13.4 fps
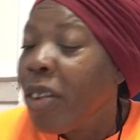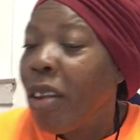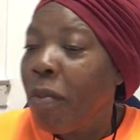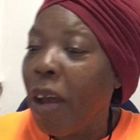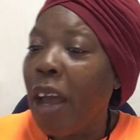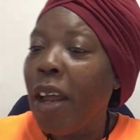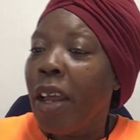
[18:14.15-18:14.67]

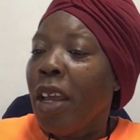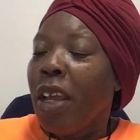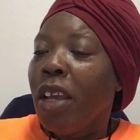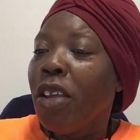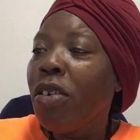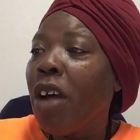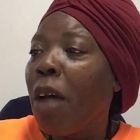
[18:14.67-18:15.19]
But
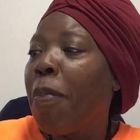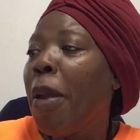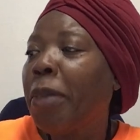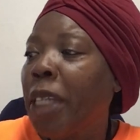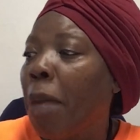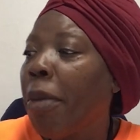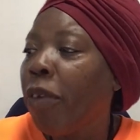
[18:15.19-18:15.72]
you know how people
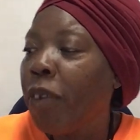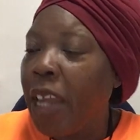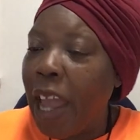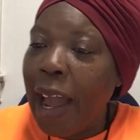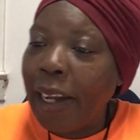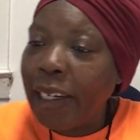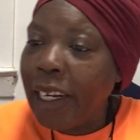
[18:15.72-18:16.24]
talk about
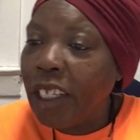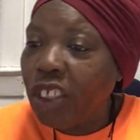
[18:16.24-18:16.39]
reality